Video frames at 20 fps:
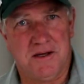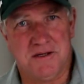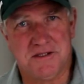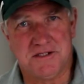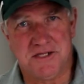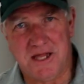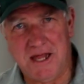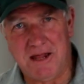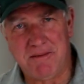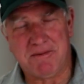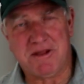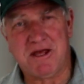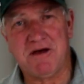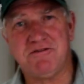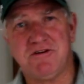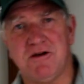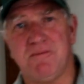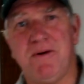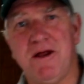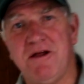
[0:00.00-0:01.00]
So that
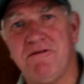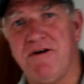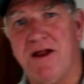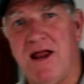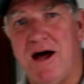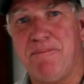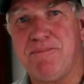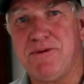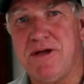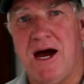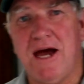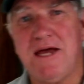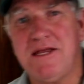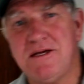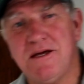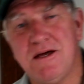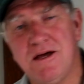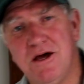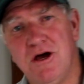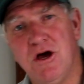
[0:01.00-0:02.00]
gives you a bit of an
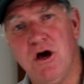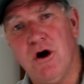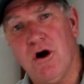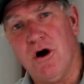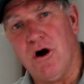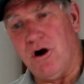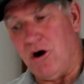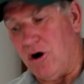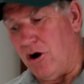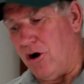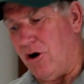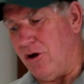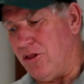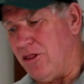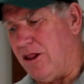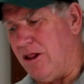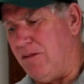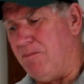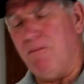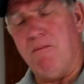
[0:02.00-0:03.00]
update
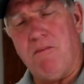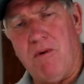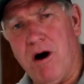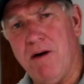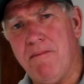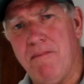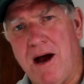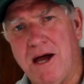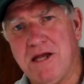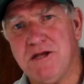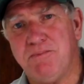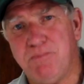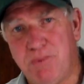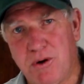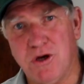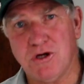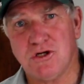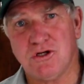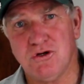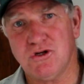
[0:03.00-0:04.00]
on My Mate
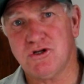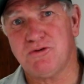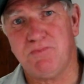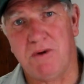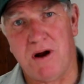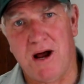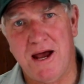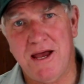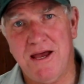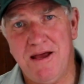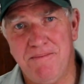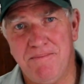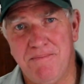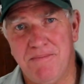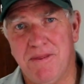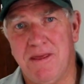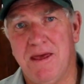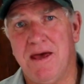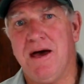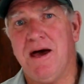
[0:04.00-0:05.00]
Personal Spray
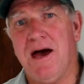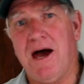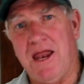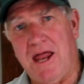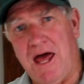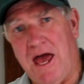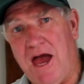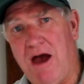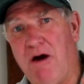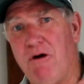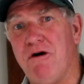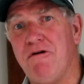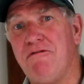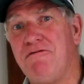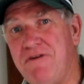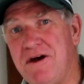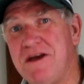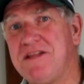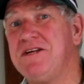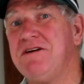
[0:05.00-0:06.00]
and how
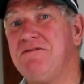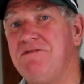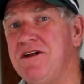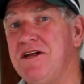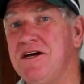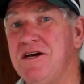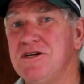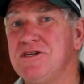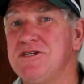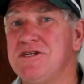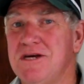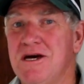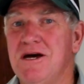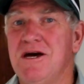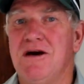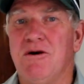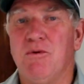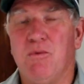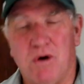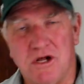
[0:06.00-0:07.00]
effective it is,
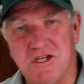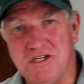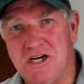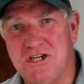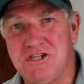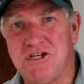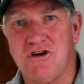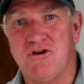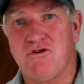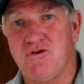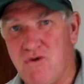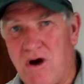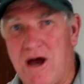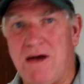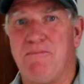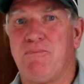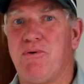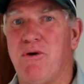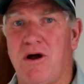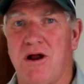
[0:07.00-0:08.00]
what such a
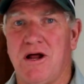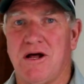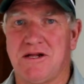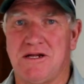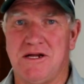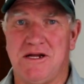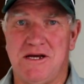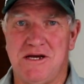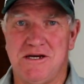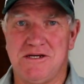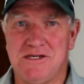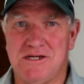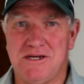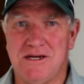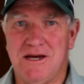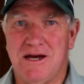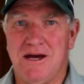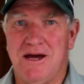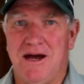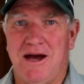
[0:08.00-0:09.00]
great product it is
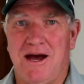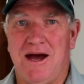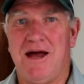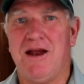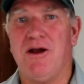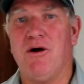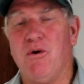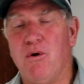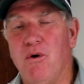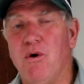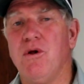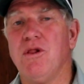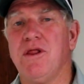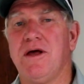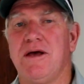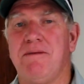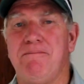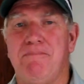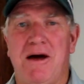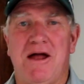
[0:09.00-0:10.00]
and all
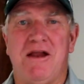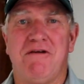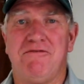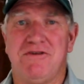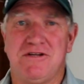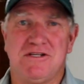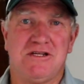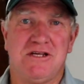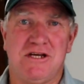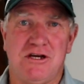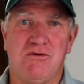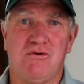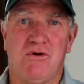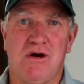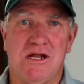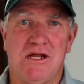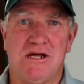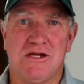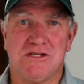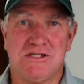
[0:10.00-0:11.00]
the benefits of the
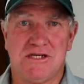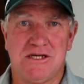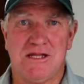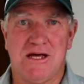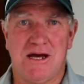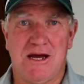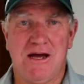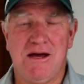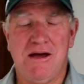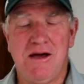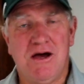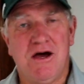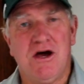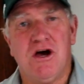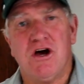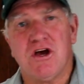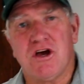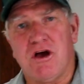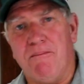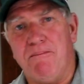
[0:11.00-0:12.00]
ingredients in there
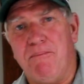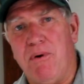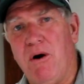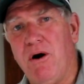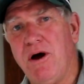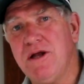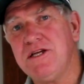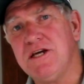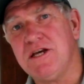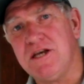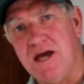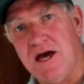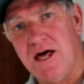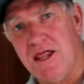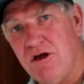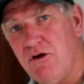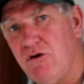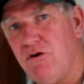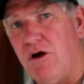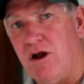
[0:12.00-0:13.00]
combined
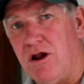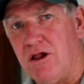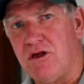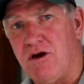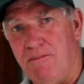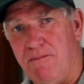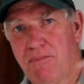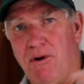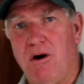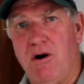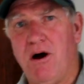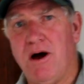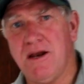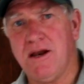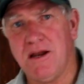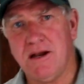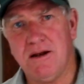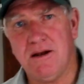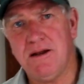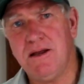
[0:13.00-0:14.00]
together and
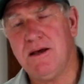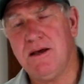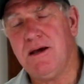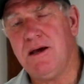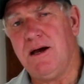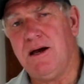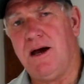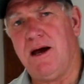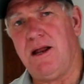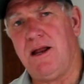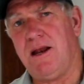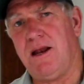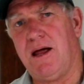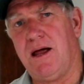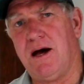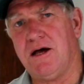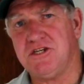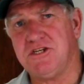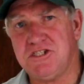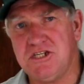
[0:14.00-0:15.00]
combined and, and
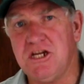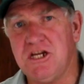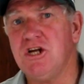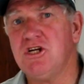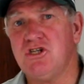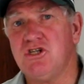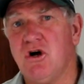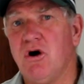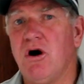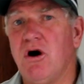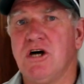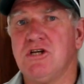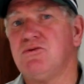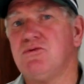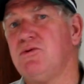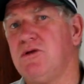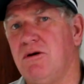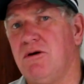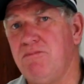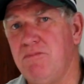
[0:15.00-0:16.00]
uh,
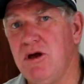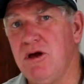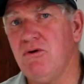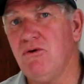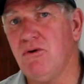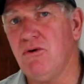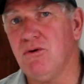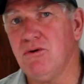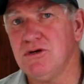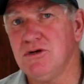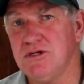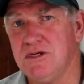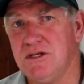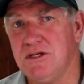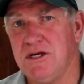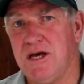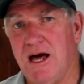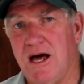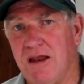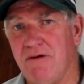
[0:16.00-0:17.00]
synergized with the minerals
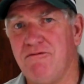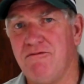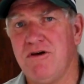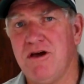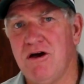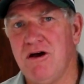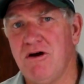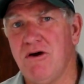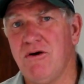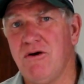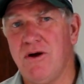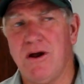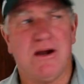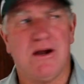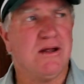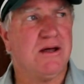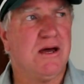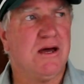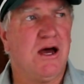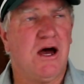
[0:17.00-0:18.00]
and the aloe vera
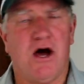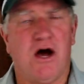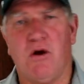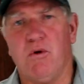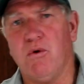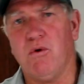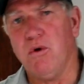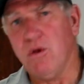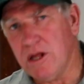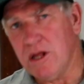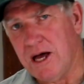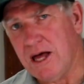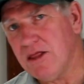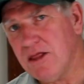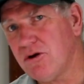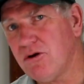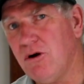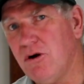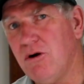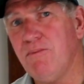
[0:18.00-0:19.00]
and, and all the
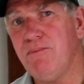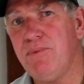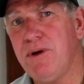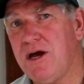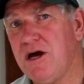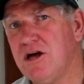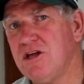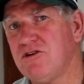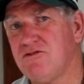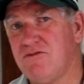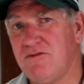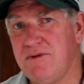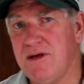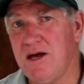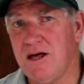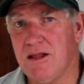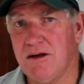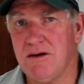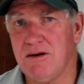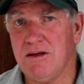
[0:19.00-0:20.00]
other compounds from the
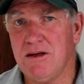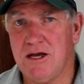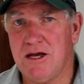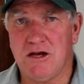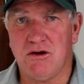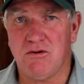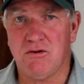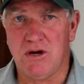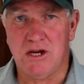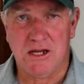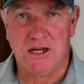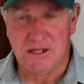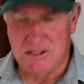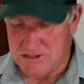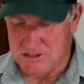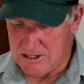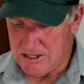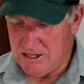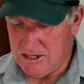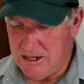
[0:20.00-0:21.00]
other
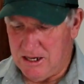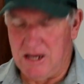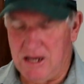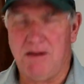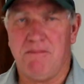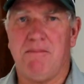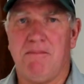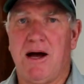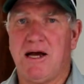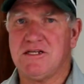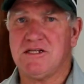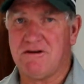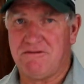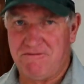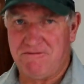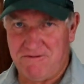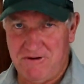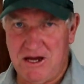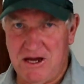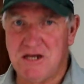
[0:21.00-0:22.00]
ingredients. It makes a
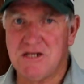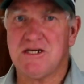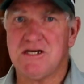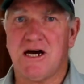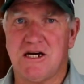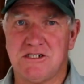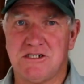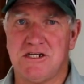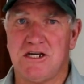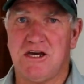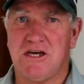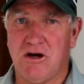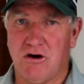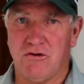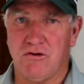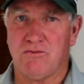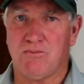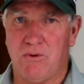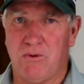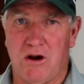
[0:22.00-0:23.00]
fantastic
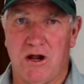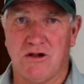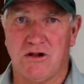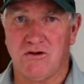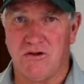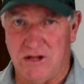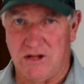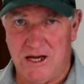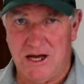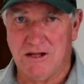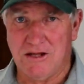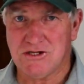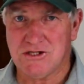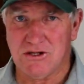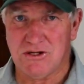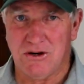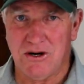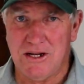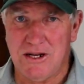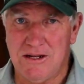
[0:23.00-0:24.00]
health product on the
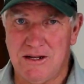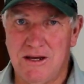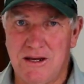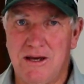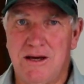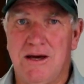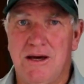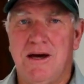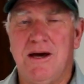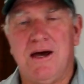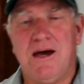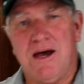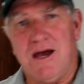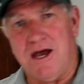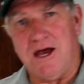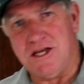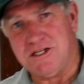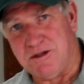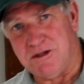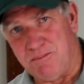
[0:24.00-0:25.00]
outside.
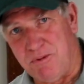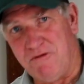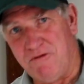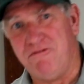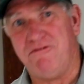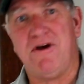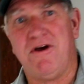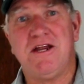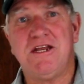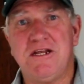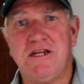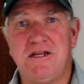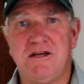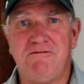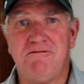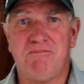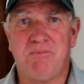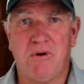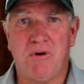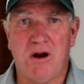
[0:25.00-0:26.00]
It's a
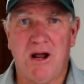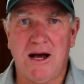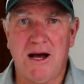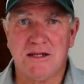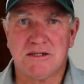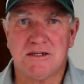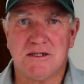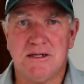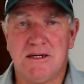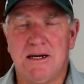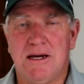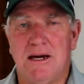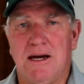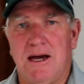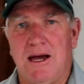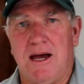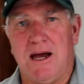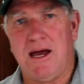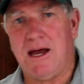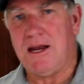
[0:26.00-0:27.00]
preventative product
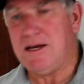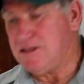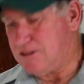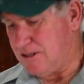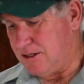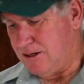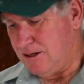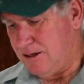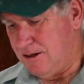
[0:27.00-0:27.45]
and